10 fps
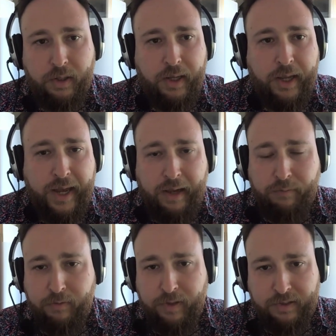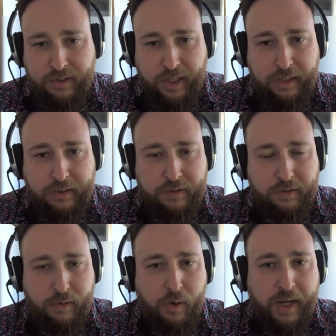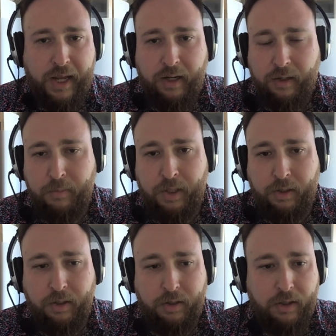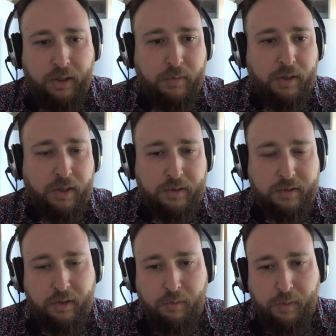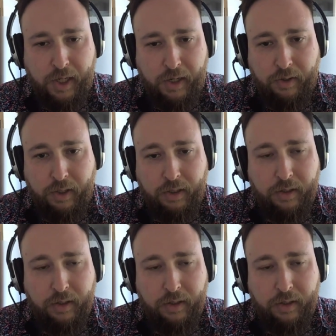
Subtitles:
half of the state's organic milk in Marin and Sonoma County.